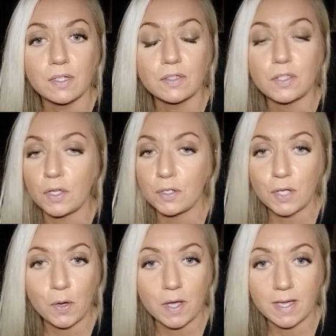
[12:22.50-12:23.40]
So you
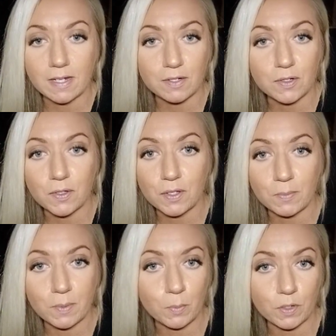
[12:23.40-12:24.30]
know I had to do a
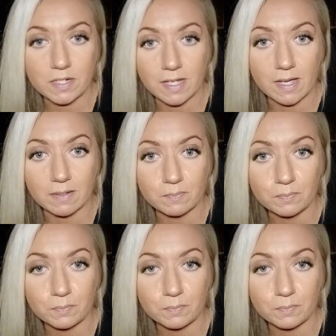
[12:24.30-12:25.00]
little bit more digging,